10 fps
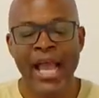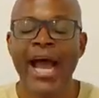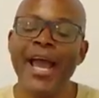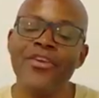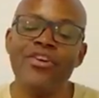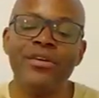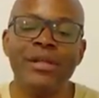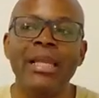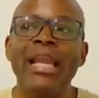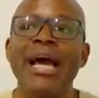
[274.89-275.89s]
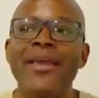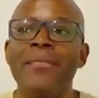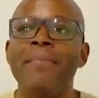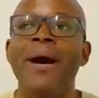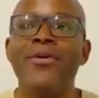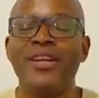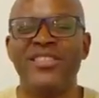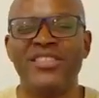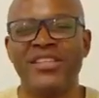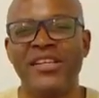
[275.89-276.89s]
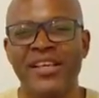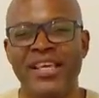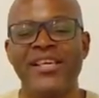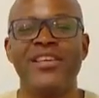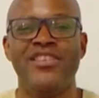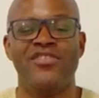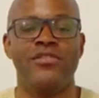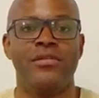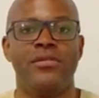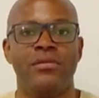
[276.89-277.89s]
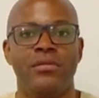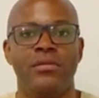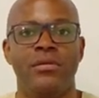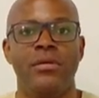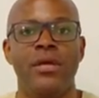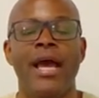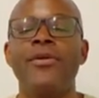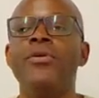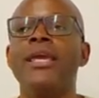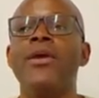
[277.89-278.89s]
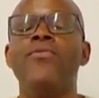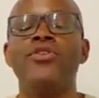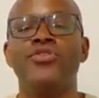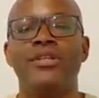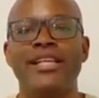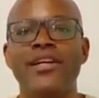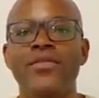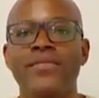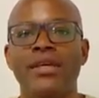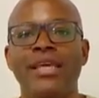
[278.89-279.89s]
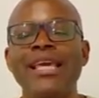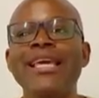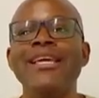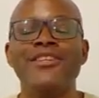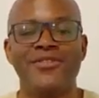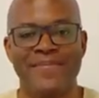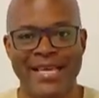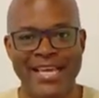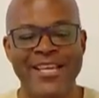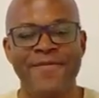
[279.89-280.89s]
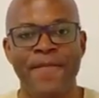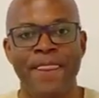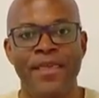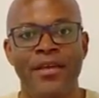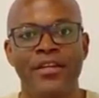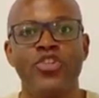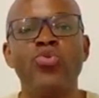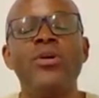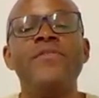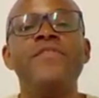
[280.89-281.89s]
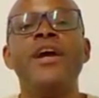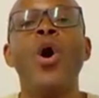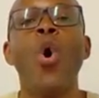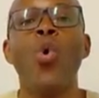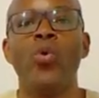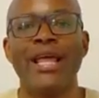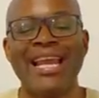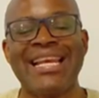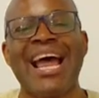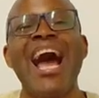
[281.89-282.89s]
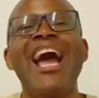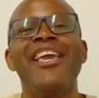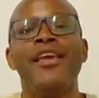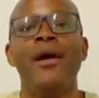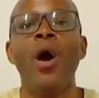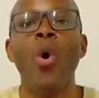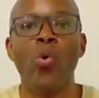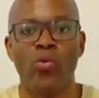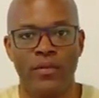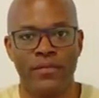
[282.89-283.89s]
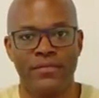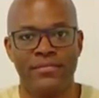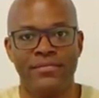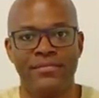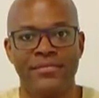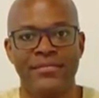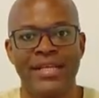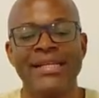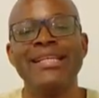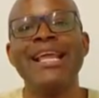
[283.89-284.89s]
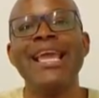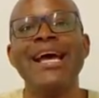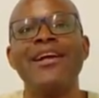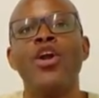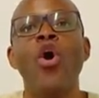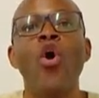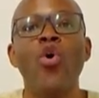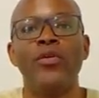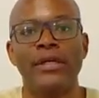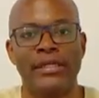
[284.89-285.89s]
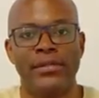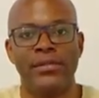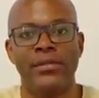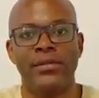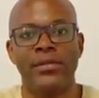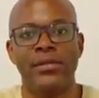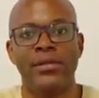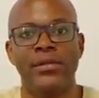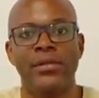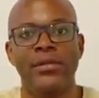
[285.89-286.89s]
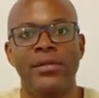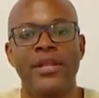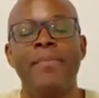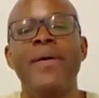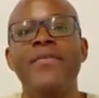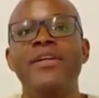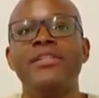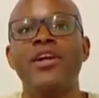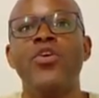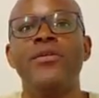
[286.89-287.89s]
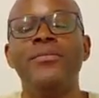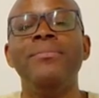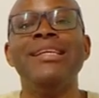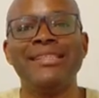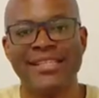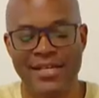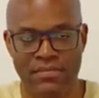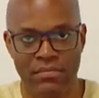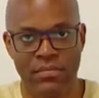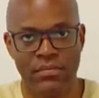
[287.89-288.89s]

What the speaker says: How are you gonna lie about not seeing kids? I don't care what you tell me, kids, man. 12-year-old and 9-year-old, they are gone. Their parents are going to miss them.